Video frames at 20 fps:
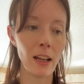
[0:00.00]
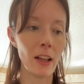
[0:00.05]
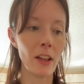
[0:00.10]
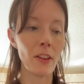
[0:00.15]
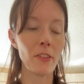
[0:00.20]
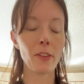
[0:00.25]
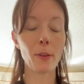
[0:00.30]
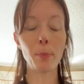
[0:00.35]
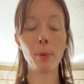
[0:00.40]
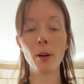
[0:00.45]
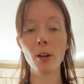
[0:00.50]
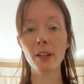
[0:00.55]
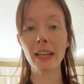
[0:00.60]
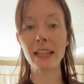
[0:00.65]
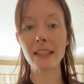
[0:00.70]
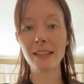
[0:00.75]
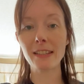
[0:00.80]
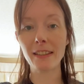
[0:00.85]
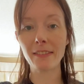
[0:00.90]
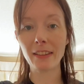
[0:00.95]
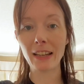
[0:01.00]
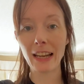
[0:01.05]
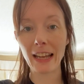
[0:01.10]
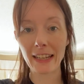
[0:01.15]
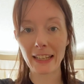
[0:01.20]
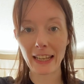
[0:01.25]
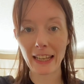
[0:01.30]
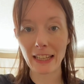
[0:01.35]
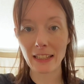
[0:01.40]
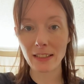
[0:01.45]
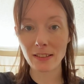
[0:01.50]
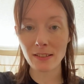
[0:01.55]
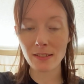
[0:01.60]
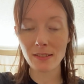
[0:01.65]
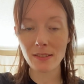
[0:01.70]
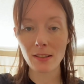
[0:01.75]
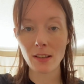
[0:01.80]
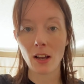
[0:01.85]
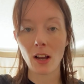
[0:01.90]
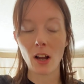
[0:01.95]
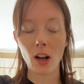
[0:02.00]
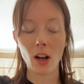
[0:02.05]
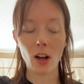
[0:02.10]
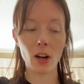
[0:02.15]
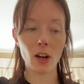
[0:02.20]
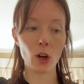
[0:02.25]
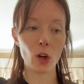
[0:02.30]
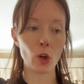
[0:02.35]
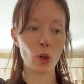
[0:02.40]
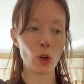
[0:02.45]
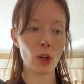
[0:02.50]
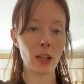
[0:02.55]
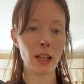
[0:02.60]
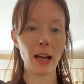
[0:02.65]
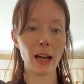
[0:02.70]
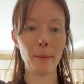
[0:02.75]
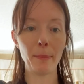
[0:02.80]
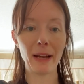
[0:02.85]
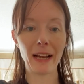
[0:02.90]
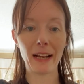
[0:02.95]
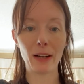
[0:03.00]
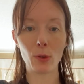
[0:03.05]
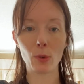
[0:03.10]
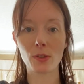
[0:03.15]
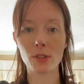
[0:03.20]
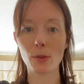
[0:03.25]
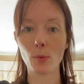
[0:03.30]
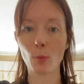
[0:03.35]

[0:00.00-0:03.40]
The pockets in the leggings are all about